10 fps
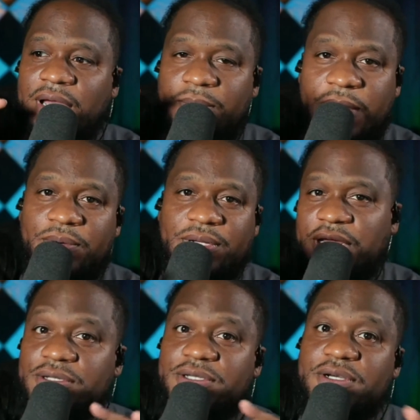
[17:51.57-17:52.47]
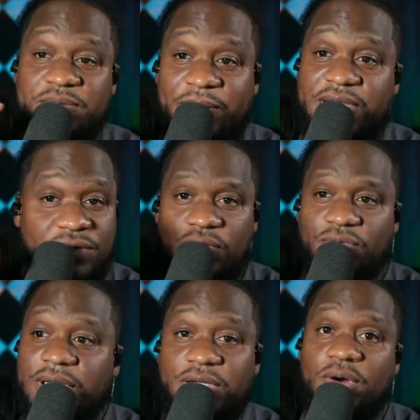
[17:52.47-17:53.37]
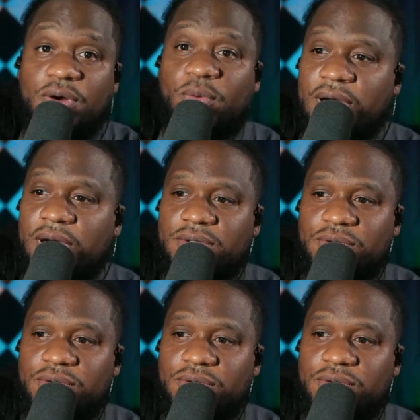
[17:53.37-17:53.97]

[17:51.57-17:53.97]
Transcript: people in the YouTube space who are really doing well,